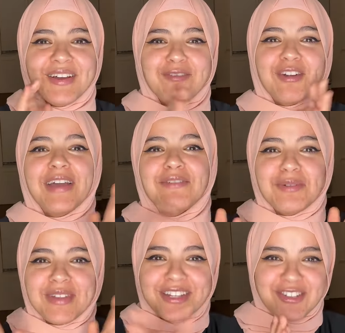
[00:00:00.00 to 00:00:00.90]
Yeah, for
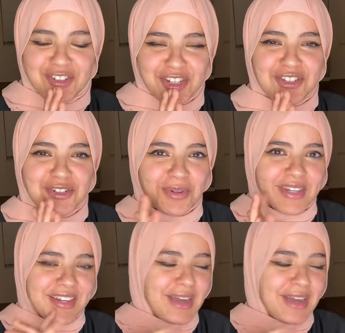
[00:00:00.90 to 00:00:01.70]
everyone that's just joined,